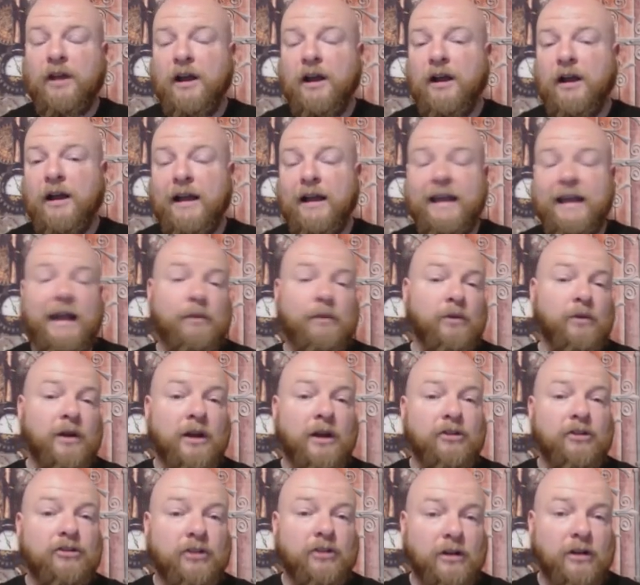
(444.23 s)
Uh, again, we're
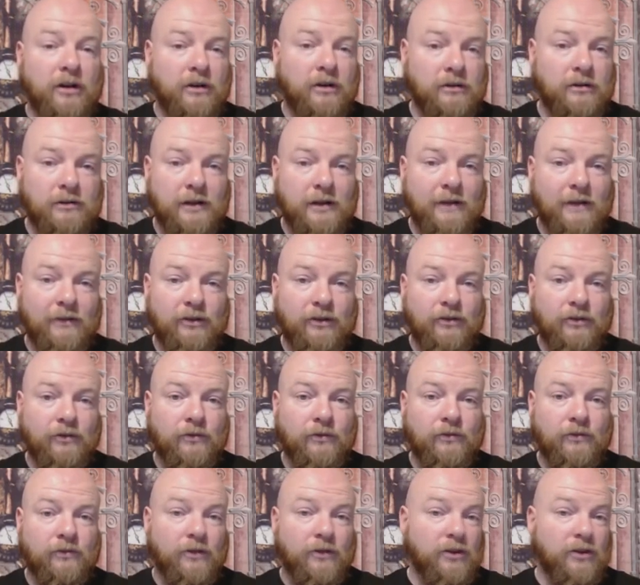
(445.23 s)
not sure if it's
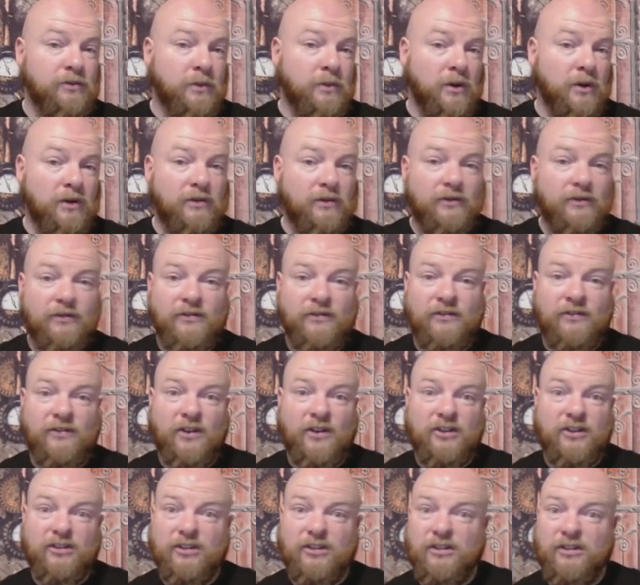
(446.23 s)
first book,
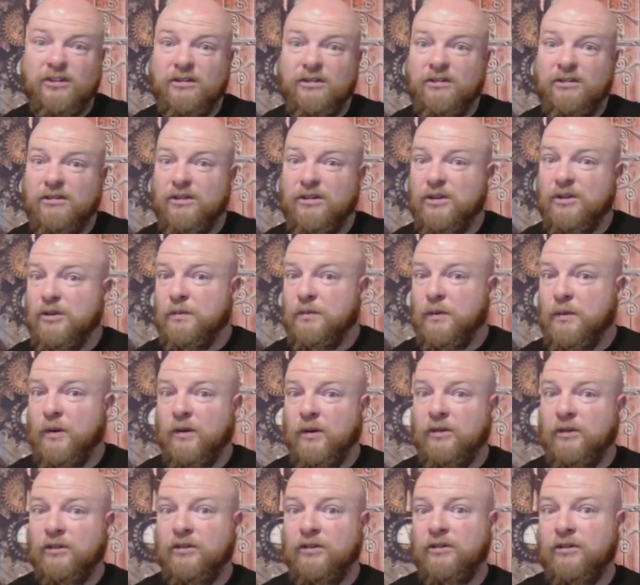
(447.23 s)
first two
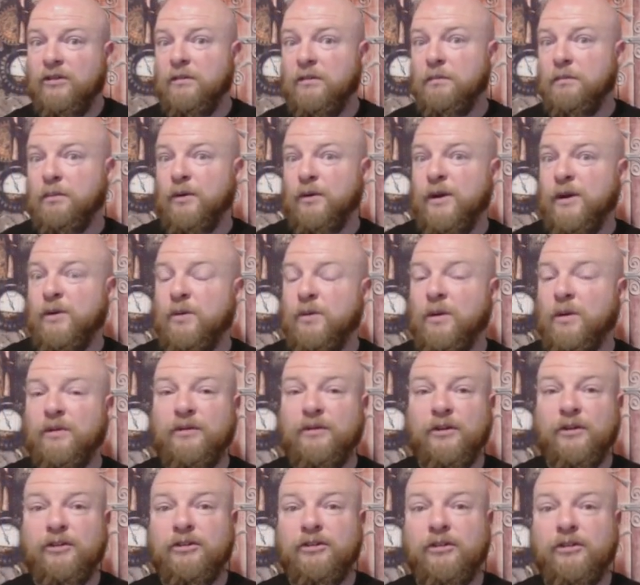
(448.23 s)
books, prequel,
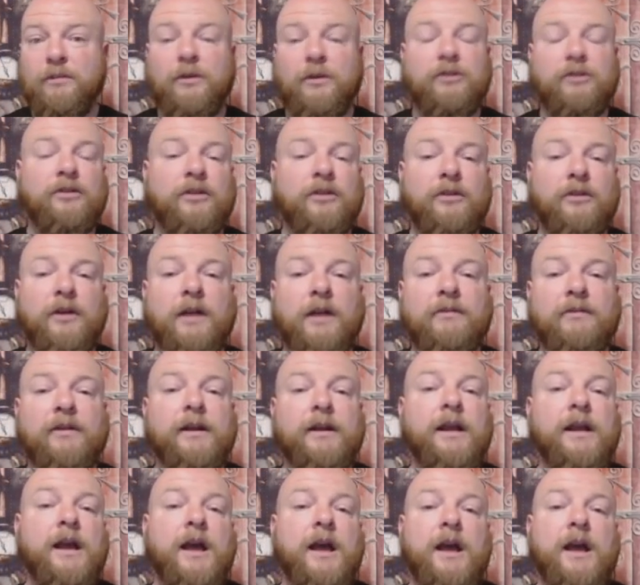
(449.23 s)
first two books that they're
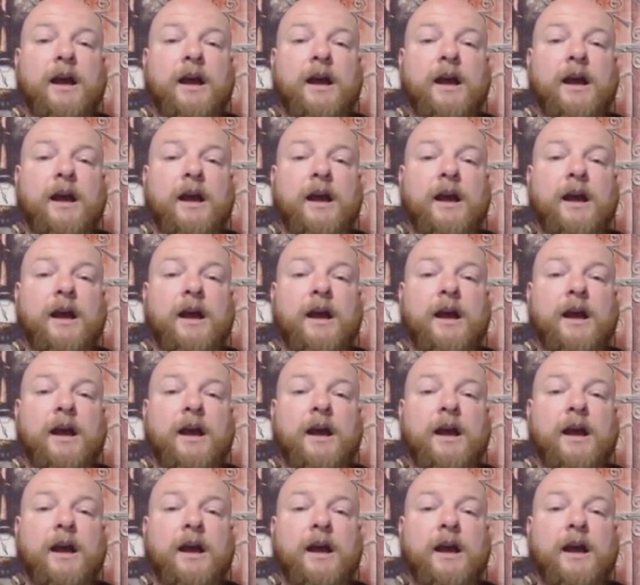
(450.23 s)
covering.